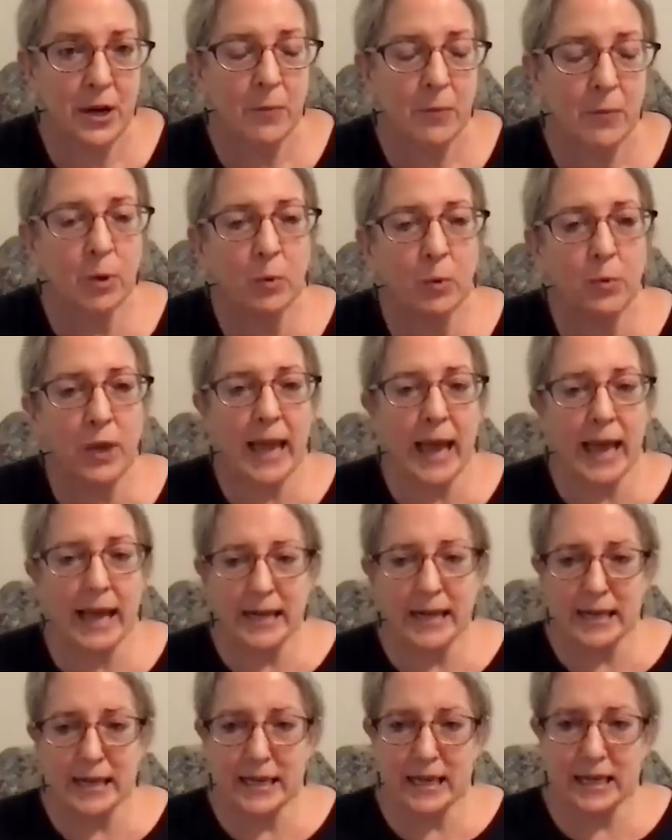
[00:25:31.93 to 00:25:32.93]
but we kind
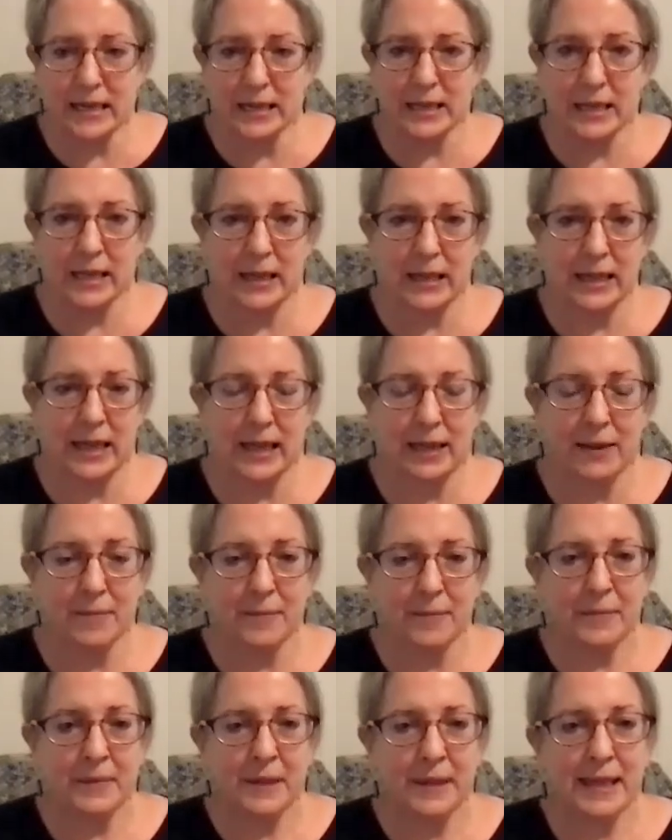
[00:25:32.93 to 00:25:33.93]
of need to
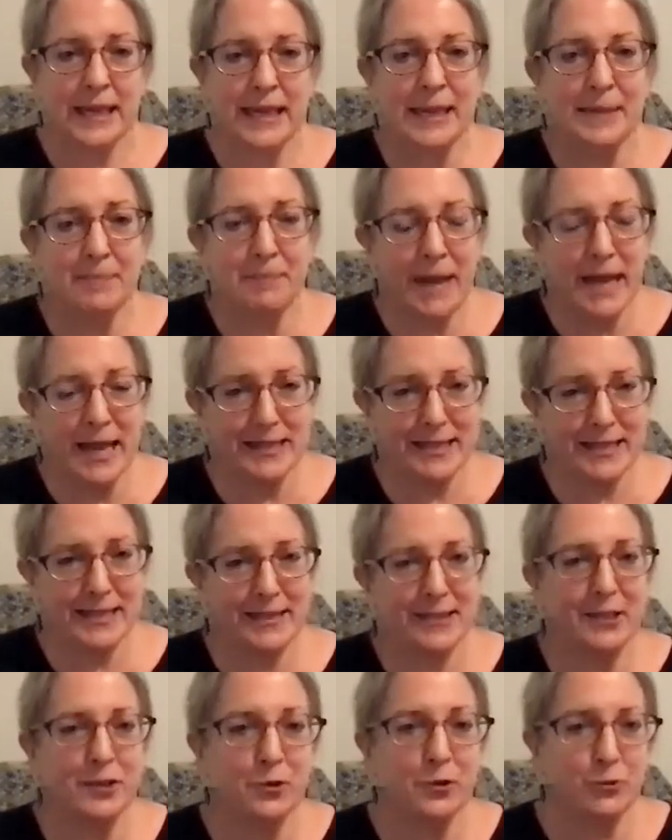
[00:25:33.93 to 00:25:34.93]
commit to
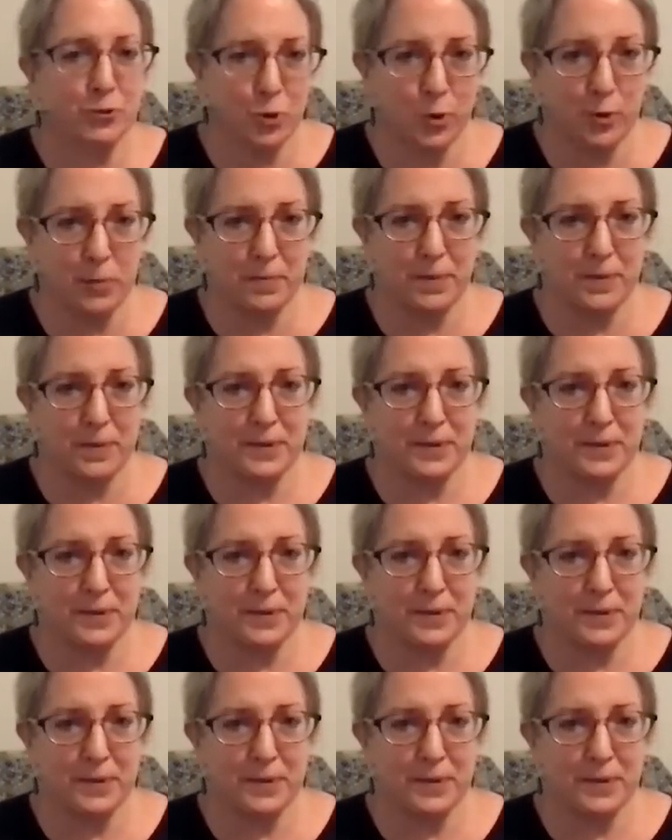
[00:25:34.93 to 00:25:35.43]
the group,